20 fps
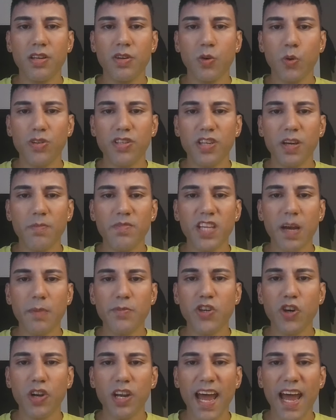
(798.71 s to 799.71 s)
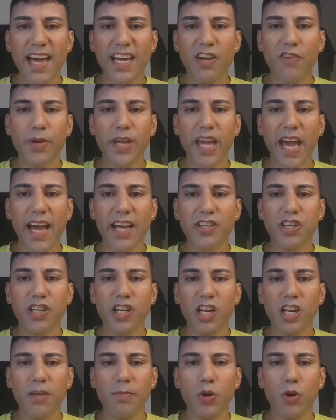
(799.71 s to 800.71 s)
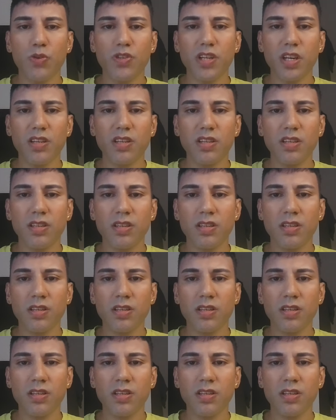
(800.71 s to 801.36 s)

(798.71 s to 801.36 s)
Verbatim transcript: or sometimes your lack of reaction and emotion.